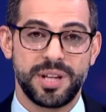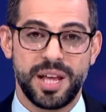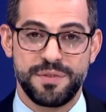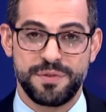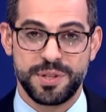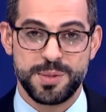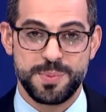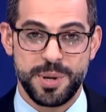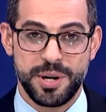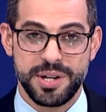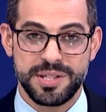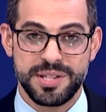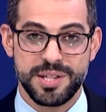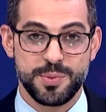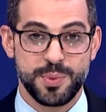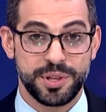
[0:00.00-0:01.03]
life
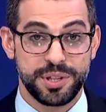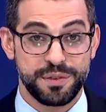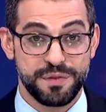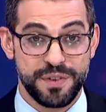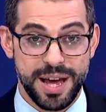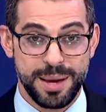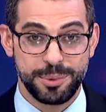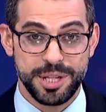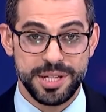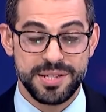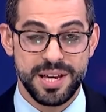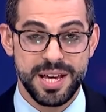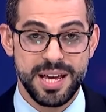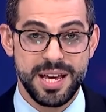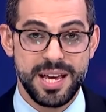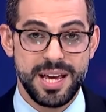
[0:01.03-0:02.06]
experiences with their families,